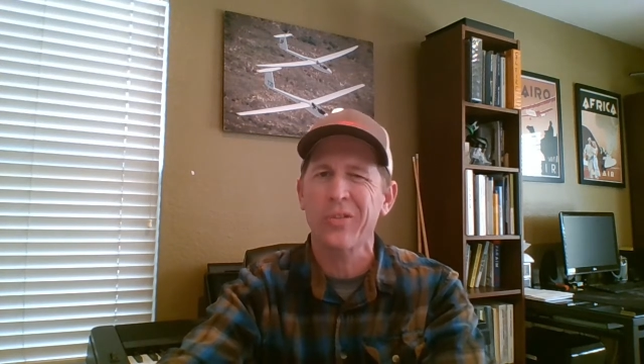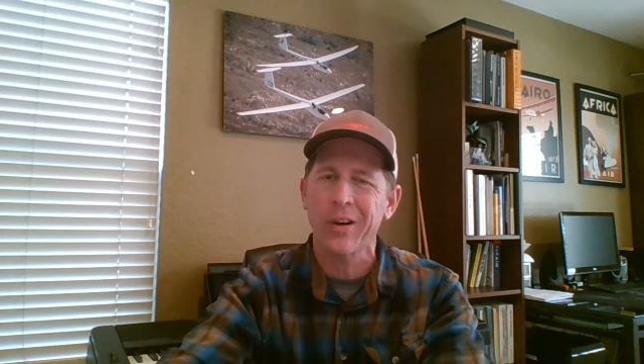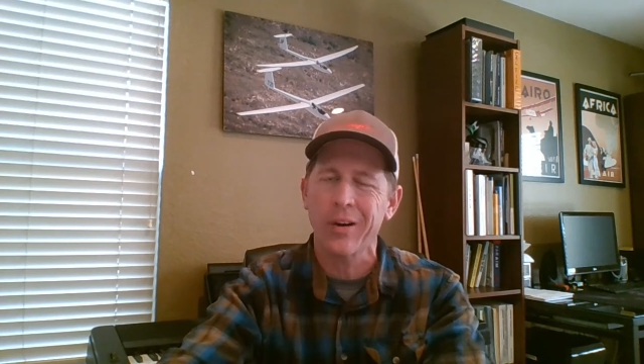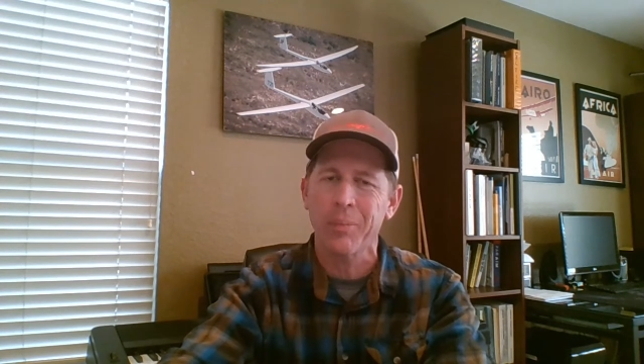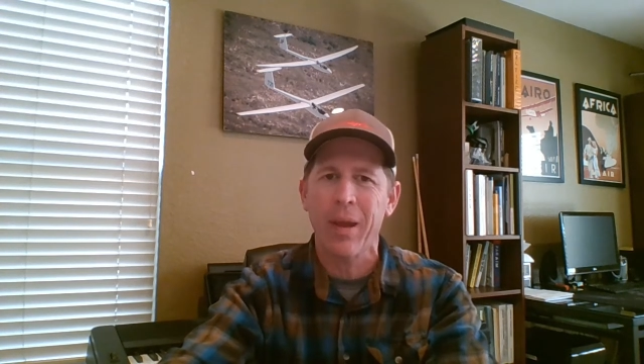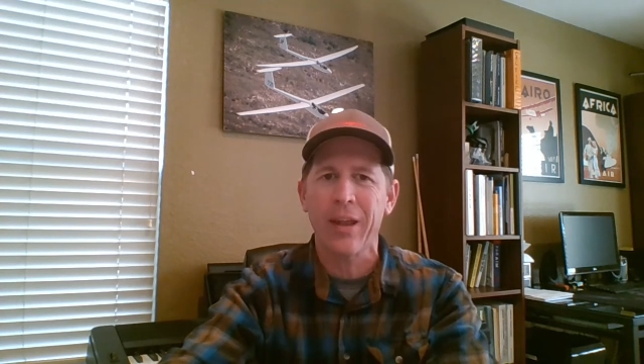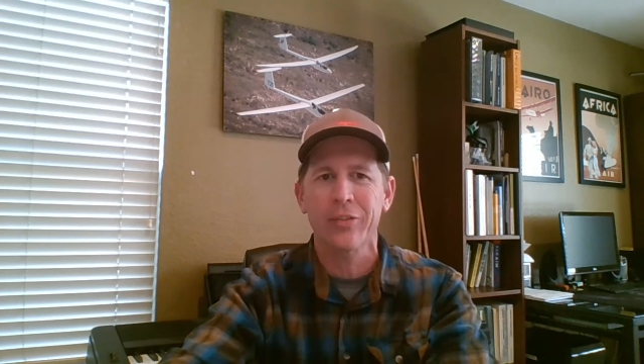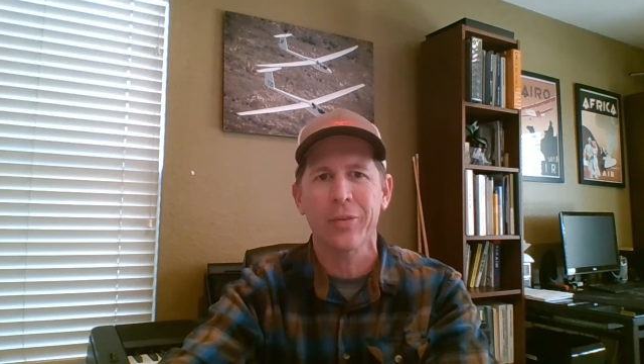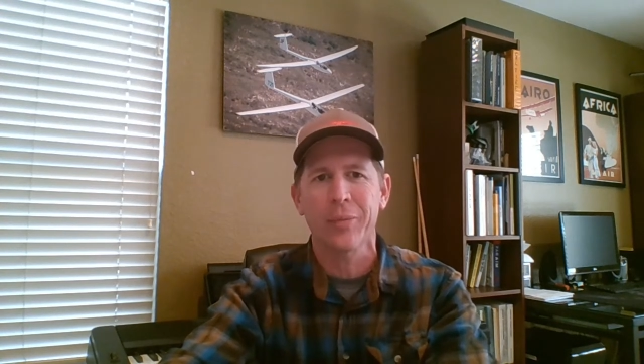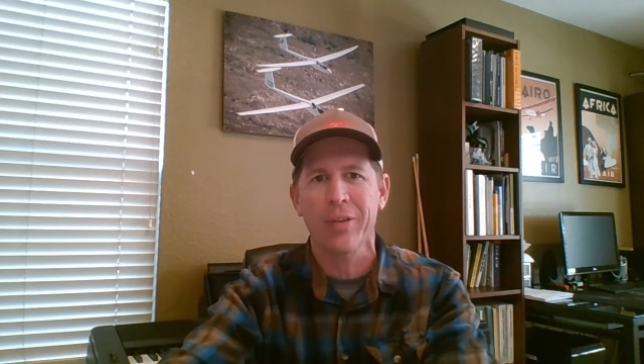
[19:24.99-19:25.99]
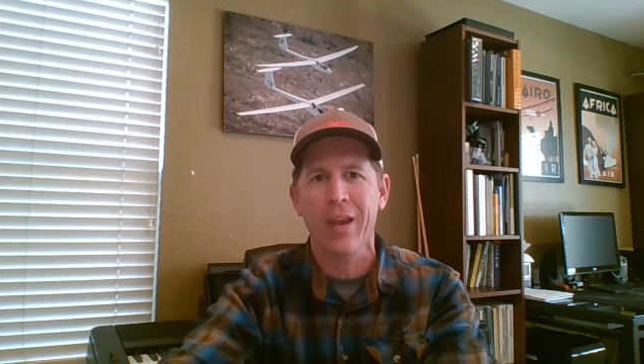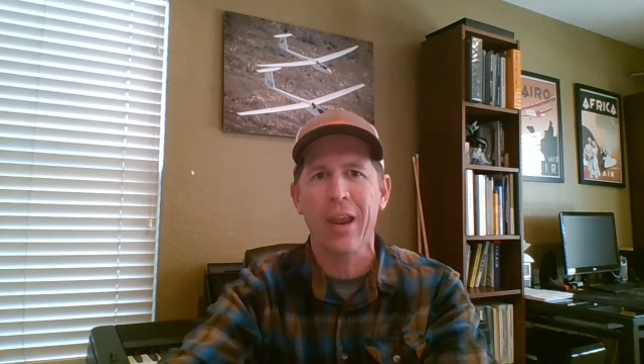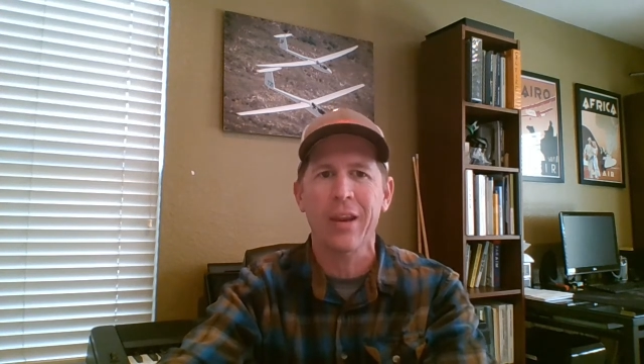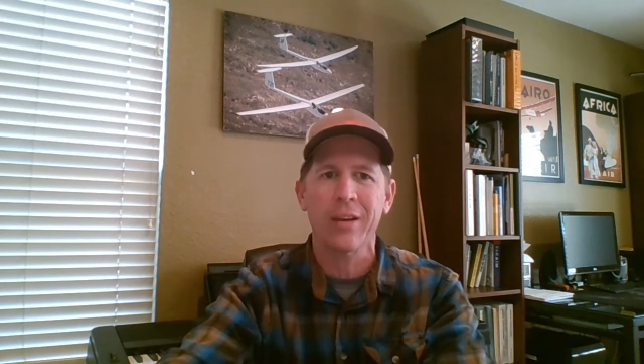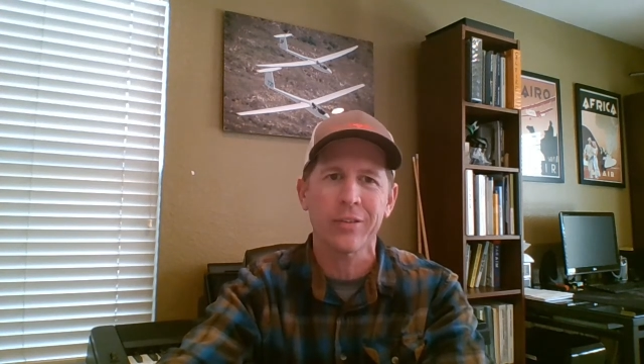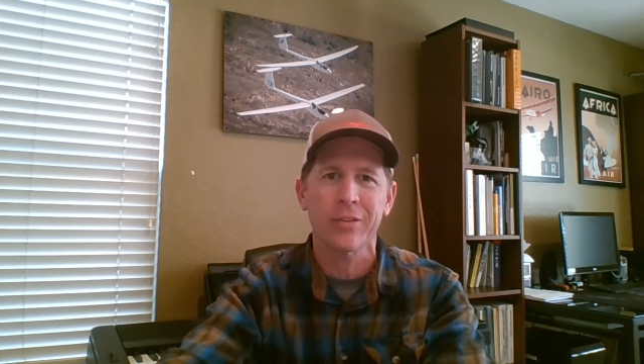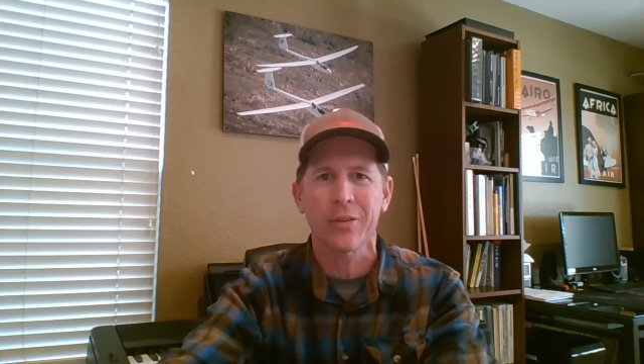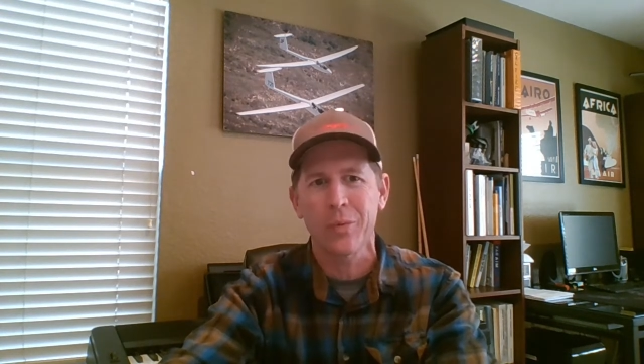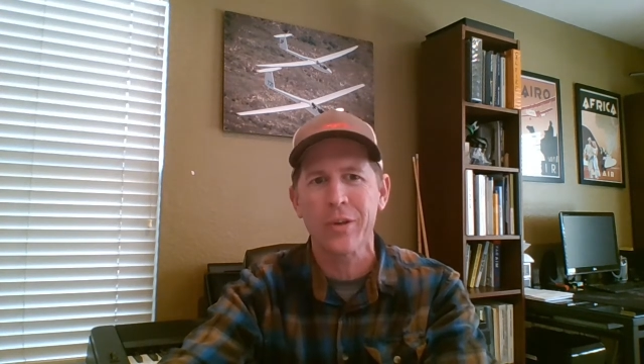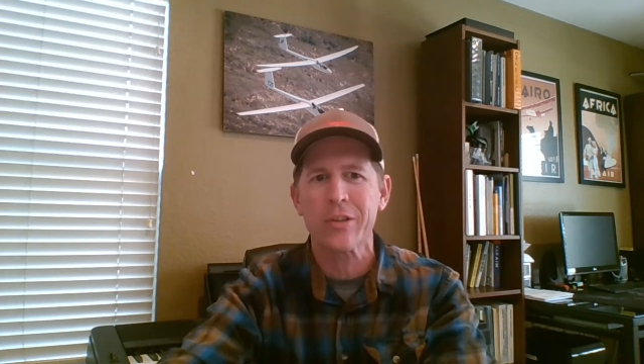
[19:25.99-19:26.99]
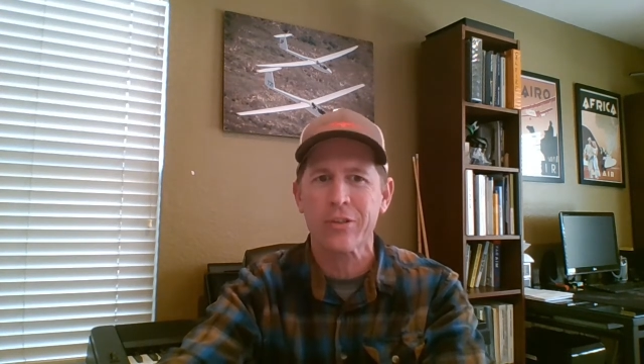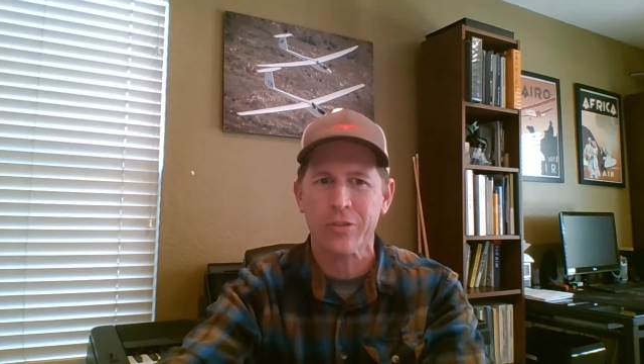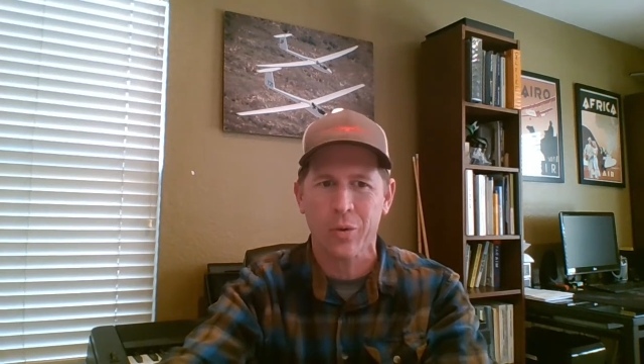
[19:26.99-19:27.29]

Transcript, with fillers: we started to bend some things and we just